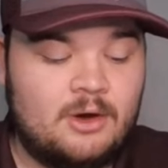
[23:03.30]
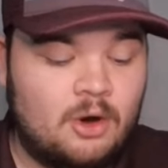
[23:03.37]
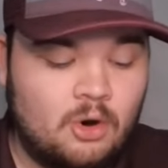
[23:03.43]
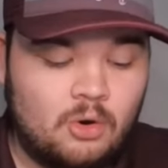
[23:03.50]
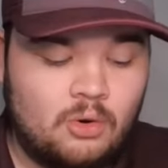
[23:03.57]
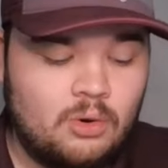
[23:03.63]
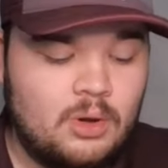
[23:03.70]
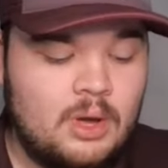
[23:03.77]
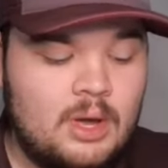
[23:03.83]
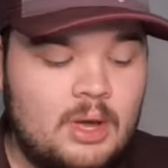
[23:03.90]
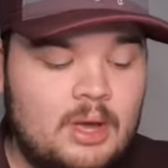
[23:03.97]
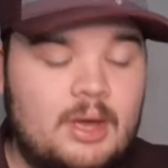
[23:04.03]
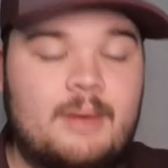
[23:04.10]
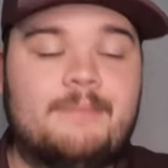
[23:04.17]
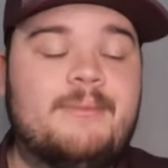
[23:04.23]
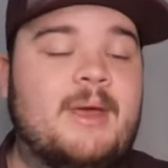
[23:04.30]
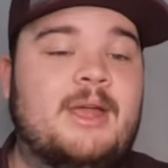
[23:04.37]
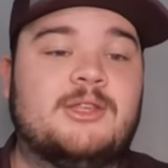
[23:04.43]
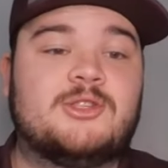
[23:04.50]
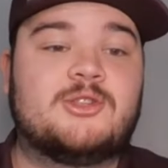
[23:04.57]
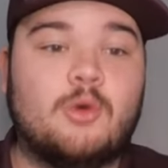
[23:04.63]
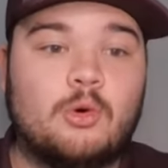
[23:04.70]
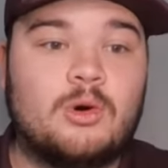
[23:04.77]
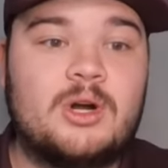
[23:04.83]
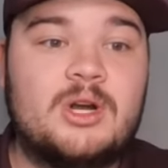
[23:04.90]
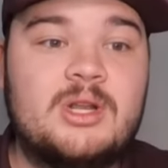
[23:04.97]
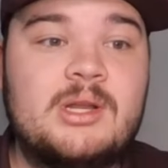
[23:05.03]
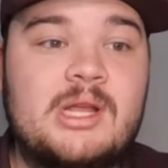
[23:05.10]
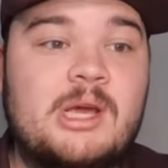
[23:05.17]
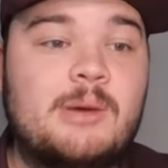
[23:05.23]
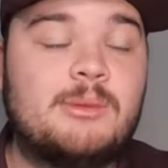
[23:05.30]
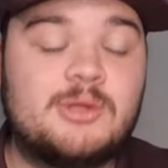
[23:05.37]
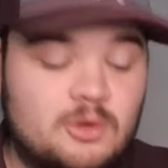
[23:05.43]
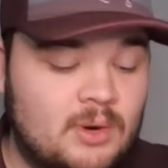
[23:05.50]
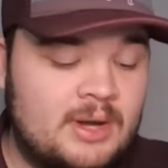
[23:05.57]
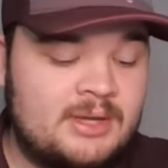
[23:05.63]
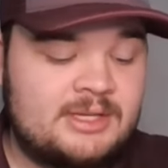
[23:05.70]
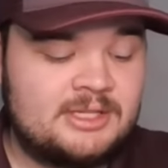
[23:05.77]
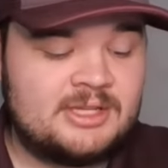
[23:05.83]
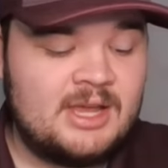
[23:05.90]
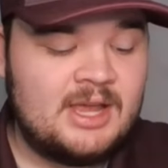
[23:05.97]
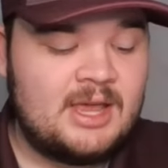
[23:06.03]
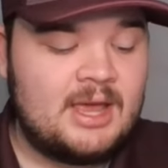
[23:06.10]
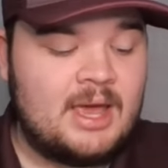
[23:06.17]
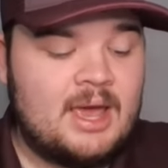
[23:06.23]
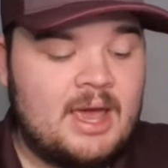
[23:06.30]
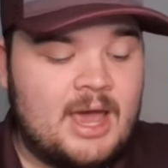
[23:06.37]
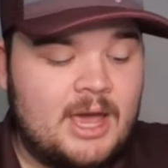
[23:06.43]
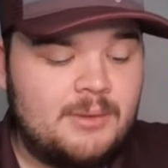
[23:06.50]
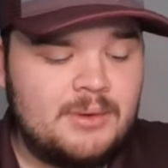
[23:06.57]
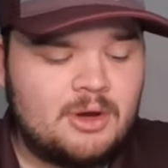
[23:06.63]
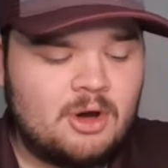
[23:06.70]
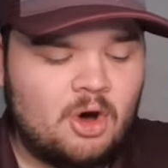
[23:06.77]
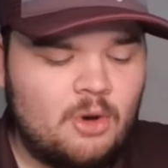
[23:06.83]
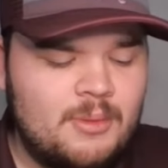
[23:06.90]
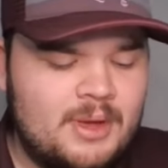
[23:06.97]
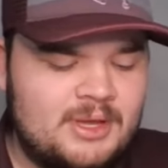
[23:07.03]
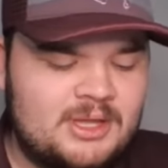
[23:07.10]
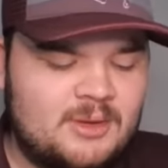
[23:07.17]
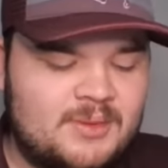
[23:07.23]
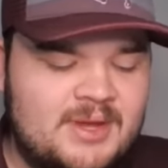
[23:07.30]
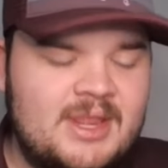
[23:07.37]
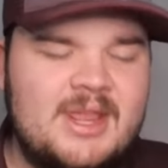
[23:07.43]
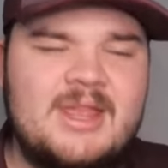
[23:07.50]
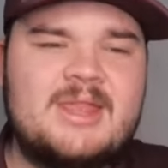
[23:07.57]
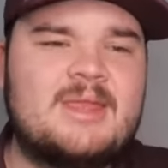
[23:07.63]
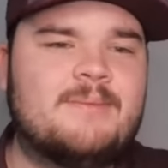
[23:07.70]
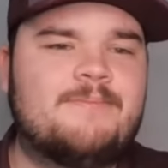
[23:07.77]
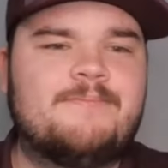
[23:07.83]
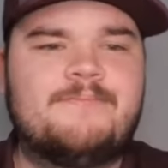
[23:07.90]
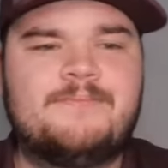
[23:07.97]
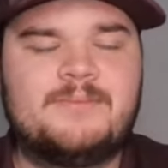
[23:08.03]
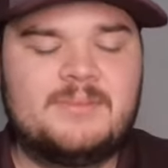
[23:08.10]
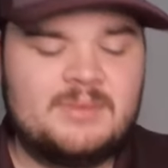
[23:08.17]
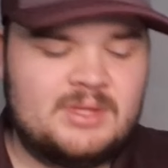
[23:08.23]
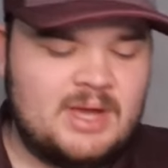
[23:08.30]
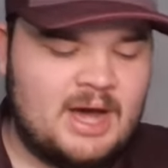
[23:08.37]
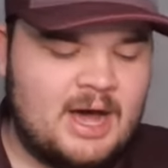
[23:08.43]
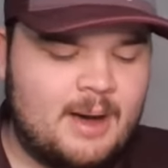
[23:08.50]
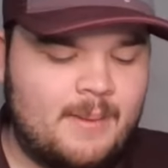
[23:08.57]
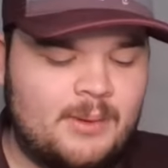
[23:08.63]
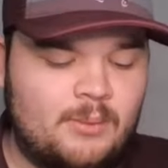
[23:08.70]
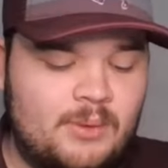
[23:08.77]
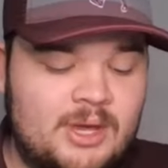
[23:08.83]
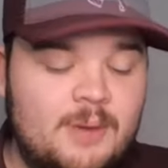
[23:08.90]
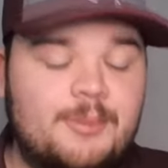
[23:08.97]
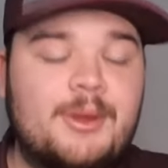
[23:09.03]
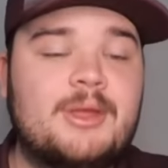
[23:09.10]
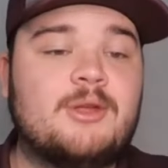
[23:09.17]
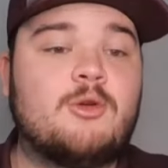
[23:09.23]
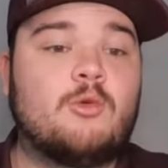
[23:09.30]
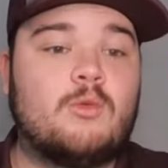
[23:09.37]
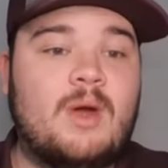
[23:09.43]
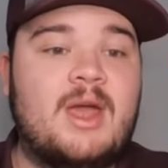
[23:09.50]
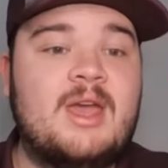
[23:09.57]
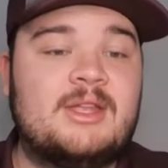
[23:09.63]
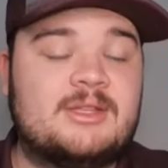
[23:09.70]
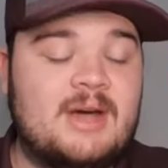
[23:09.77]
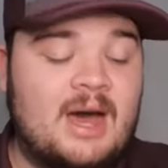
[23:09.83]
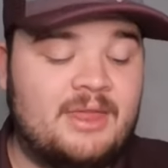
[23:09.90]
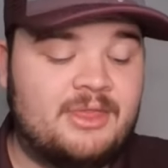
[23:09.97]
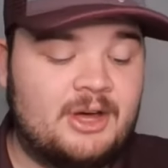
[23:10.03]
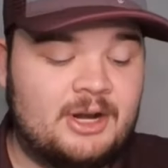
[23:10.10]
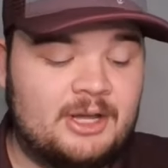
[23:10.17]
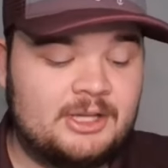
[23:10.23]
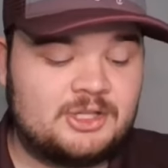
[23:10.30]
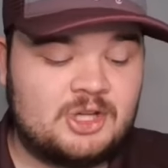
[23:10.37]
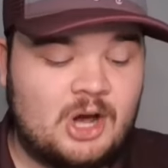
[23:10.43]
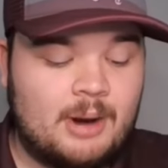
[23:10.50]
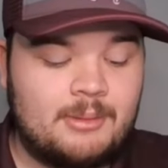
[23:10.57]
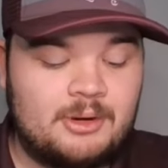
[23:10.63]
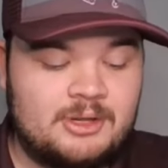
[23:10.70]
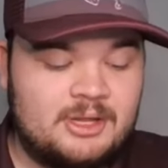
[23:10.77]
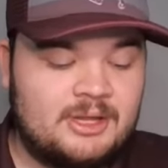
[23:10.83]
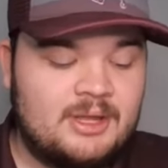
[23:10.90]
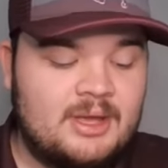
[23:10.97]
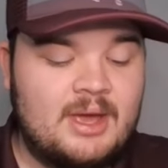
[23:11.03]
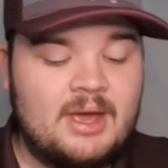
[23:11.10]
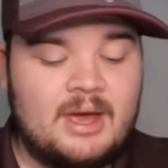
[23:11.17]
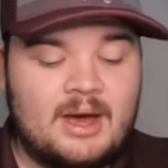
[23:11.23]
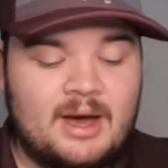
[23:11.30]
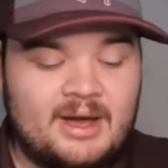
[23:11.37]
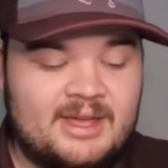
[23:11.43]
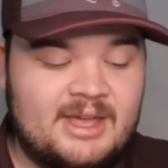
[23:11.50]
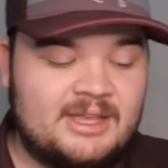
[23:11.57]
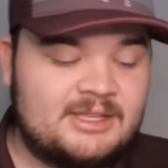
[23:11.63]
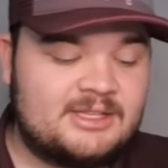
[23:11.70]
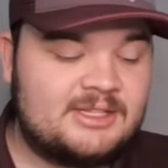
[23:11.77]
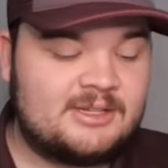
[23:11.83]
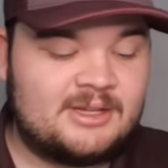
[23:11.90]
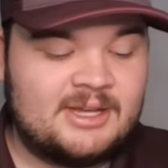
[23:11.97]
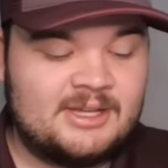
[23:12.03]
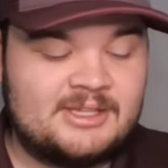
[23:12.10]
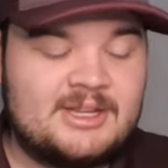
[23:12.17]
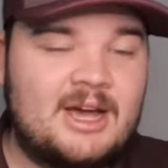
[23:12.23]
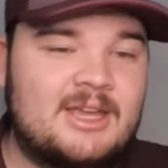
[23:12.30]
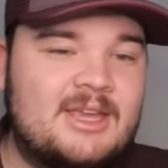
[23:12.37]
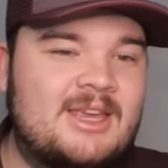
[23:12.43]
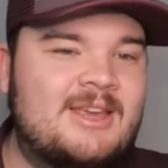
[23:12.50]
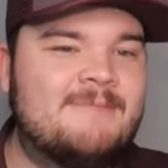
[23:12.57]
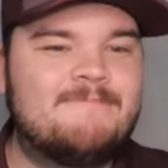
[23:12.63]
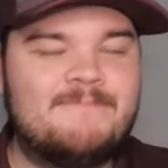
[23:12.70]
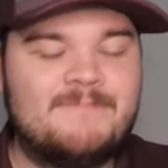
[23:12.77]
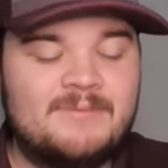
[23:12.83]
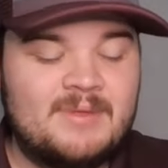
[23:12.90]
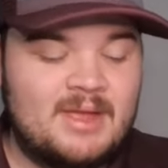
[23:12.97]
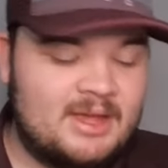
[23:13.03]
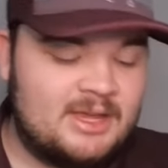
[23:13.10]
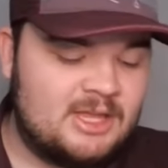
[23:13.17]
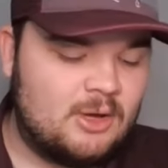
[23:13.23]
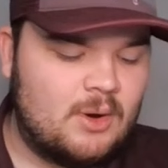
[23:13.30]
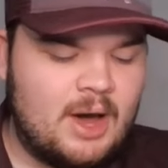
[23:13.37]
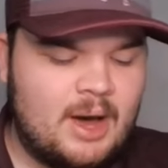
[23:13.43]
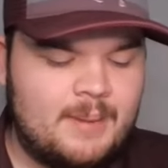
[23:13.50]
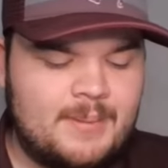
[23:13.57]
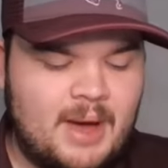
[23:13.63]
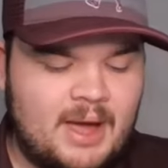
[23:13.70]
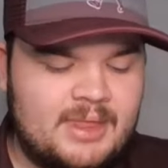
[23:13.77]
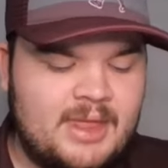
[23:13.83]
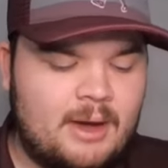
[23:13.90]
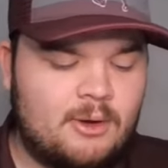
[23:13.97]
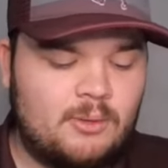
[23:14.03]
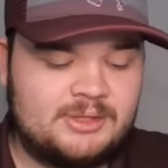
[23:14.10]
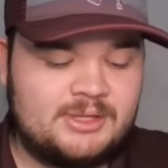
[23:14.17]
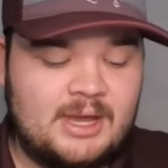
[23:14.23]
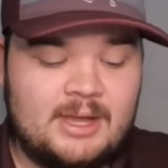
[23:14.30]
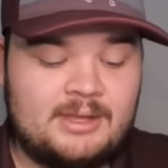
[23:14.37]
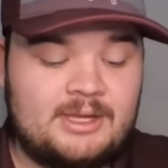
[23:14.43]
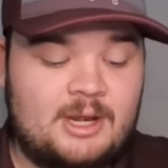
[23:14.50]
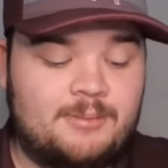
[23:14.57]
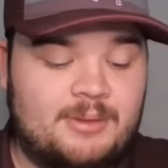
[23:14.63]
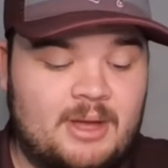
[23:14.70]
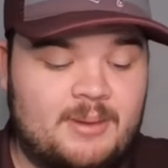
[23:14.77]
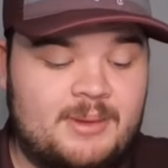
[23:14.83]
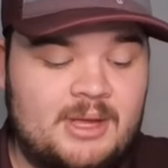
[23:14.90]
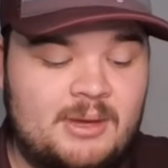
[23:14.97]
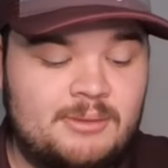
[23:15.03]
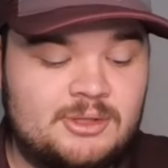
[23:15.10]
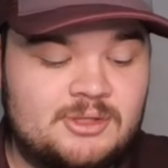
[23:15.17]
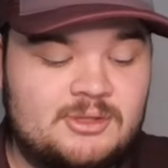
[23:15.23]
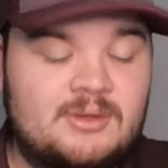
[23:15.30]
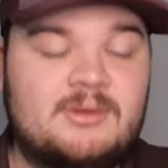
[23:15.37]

hole and scoring, it was great to see. Henry Coleman, you know, he didn't I mean, he played great, I thought, against Auburn. And then against Kentucky you know, now, once again, did he play? I mean, he was